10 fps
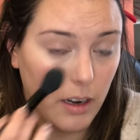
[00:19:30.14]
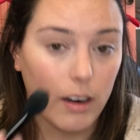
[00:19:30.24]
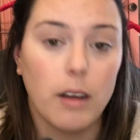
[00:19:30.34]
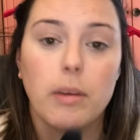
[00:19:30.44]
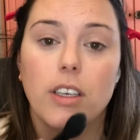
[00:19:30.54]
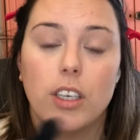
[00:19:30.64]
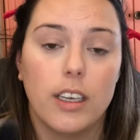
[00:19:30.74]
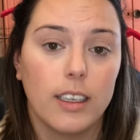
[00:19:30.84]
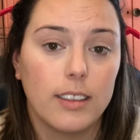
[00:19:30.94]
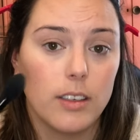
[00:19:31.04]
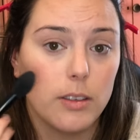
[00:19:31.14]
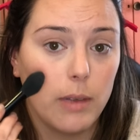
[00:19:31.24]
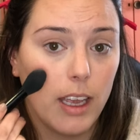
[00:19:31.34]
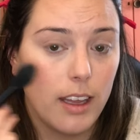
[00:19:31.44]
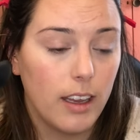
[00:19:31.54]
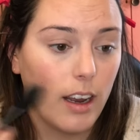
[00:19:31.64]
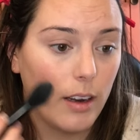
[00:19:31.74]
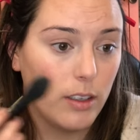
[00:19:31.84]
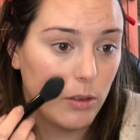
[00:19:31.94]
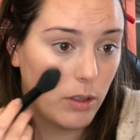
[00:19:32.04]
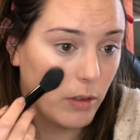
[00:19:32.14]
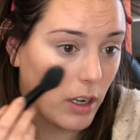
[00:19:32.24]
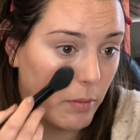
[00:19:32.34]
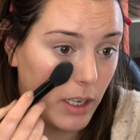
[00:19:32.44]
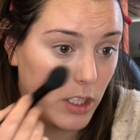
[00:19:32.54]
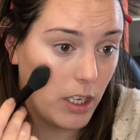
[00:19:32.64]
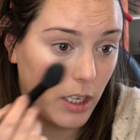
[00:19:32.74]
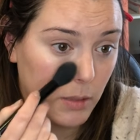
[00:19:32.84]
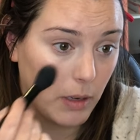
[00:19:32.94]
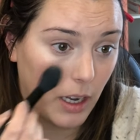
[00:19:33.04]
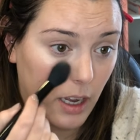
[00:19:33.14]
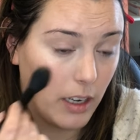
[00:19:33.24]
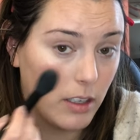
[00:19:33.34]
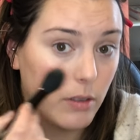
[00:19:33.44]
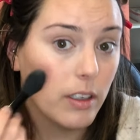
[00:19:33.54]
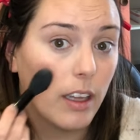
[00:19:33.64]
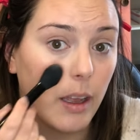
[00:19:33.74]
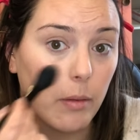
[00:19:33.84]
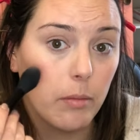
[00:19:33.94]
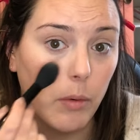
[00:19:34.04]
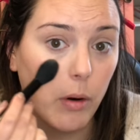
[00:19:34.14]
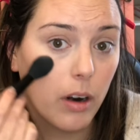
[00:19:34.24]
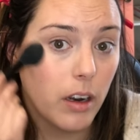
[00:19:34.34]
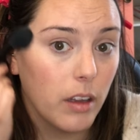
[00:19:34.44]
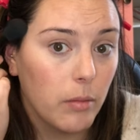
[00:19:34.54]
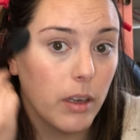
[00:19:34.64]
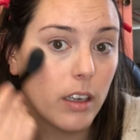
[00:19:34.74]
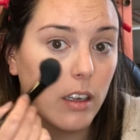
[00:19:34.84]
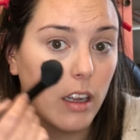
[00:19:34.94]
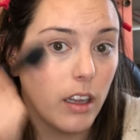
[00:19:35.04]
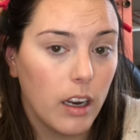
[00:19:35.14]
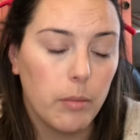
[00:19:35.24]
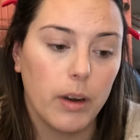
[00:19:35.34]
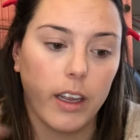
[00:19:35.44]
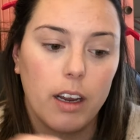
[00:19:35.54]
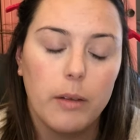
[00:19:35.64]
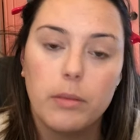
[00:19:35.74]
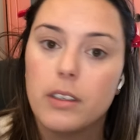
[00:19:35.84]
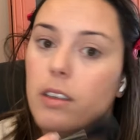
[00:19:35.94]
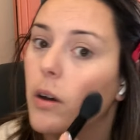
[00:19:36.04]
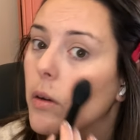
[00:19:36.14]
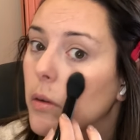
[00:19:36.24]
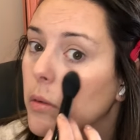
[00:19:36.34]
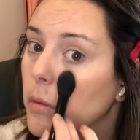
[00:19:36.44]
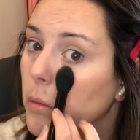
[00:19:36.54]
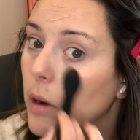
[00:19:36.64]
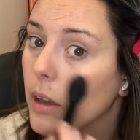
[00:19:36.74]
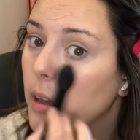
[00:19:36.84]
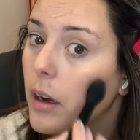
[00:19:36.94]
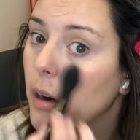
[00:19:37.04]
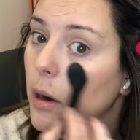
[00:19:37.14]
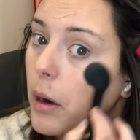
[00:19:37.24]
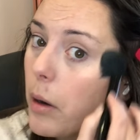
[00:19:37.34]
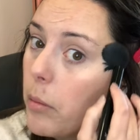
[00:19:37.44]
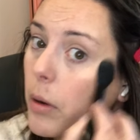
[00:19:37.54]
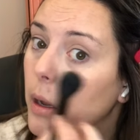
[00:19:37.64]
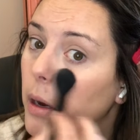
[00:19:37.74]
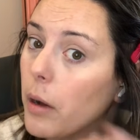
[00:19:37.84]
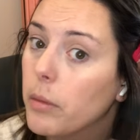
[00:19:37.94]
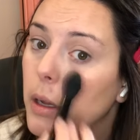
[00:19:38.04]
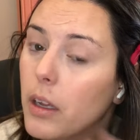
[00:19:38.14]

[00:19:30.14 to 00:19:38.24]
or on my chin, excuse me, and then I do it on my cheeks, but I kind of do it like more in the middle, and then I bring it up. So right there, and bring it up.